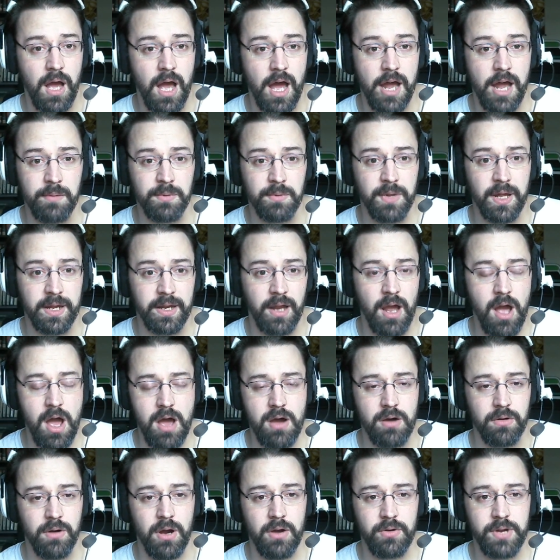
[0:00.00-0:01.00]
I'm like,
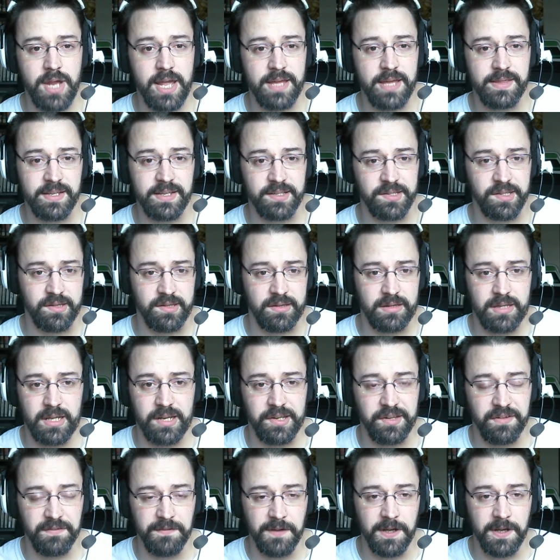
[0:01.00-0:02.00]
oh, okay,
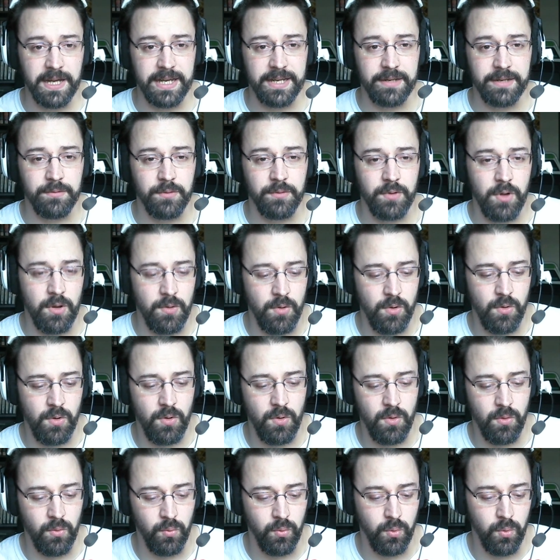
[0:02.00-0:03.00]
that's fine.
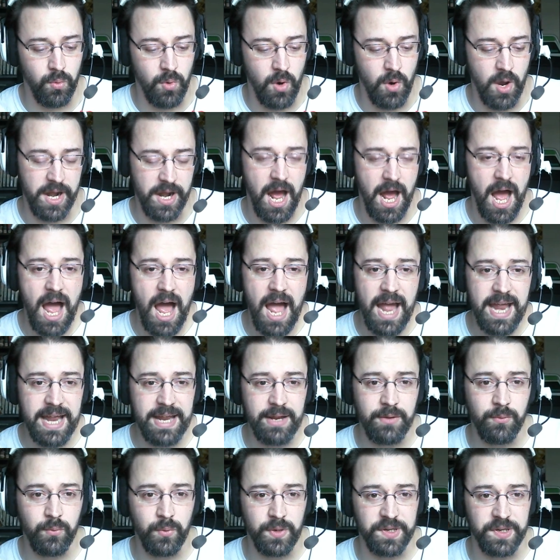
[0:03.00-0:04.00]
What
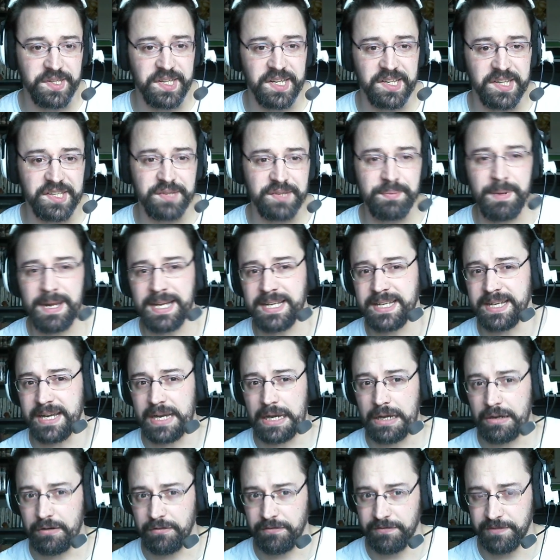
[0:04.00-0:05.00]
I was
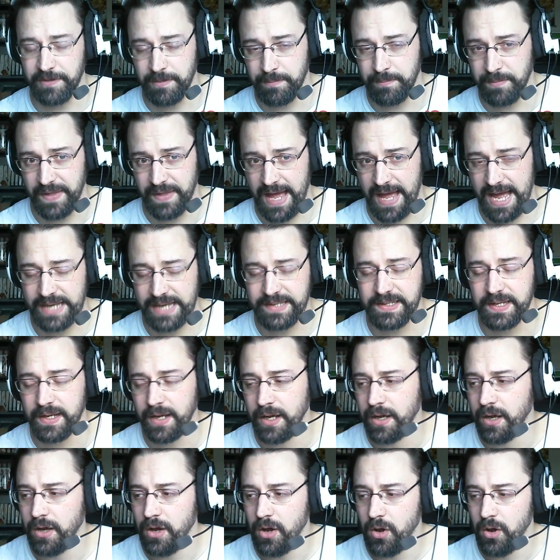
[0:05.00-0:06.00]
expecting from that
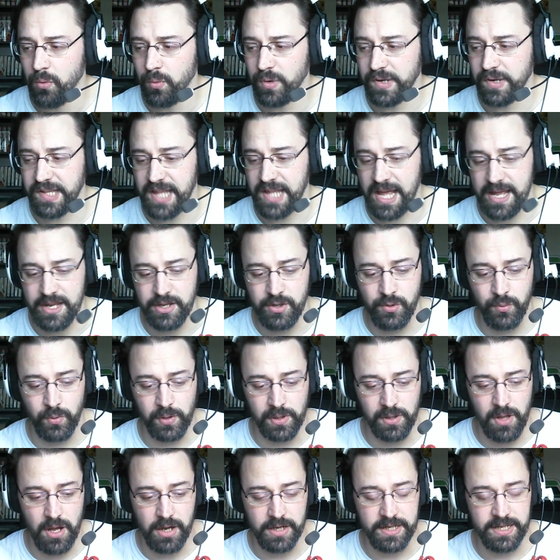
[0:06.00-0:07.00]
was that you
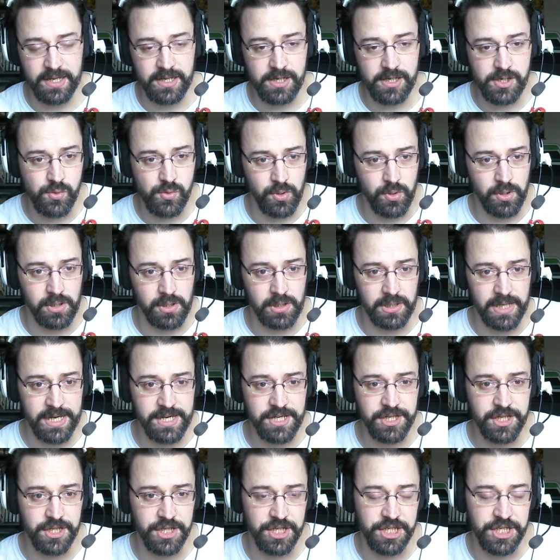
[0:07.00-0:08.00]
were locked into a
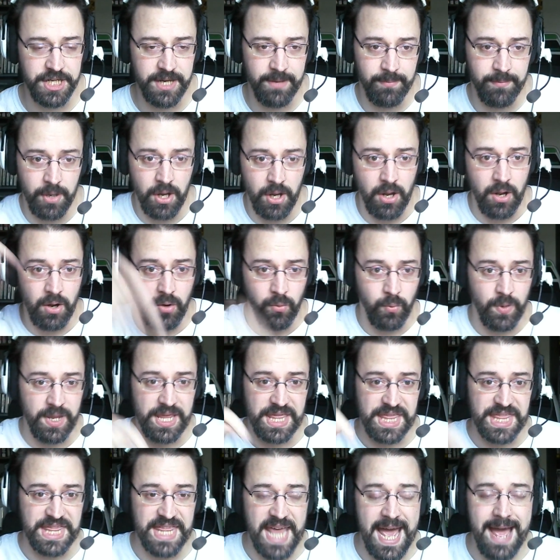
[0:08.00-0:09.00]
relationship
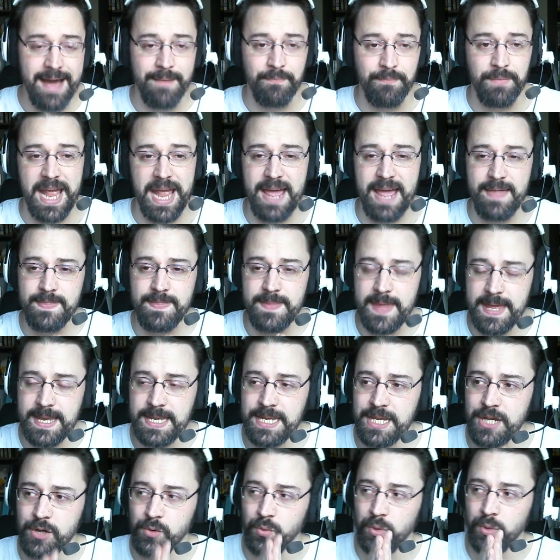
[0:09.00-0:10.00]
with them, and
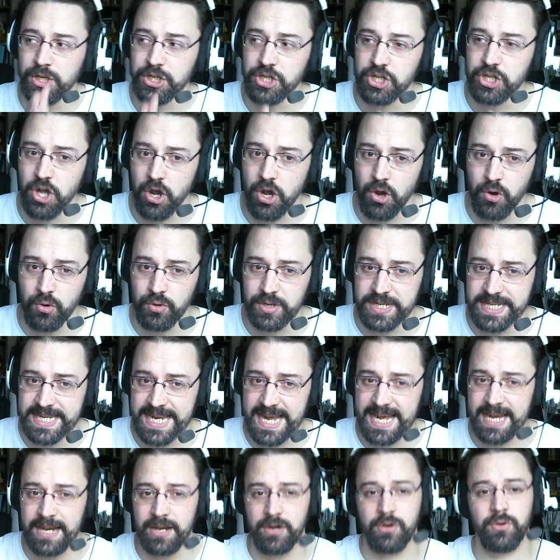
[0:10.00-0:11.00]
then you would go
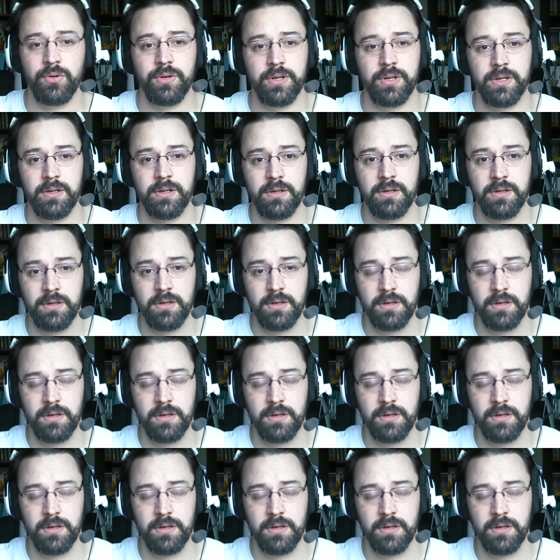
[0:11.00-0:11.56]
down